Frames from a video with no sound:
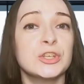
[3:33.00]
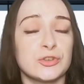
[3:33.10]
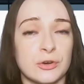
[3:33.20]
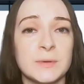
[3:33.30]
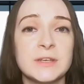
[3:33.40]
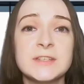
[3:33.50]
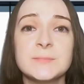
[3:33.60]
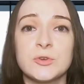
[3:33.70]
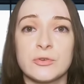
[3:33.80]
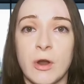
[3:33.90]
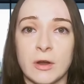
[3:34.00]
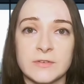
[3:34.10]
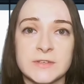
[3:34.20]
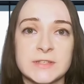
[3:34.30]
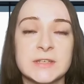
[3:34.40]
Germany's
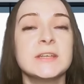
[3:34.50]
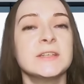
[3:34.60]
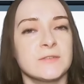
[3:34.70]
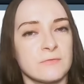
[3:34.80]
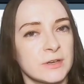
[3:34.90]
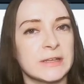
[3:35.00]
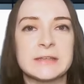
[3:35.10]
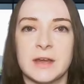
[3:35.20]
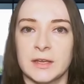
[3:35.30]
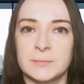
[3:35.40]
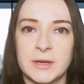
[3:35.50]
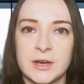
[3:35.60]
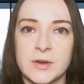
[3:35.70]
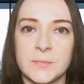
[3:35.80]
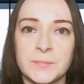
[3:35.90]
bureaucracy is a real
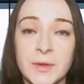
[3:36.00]
nightmare.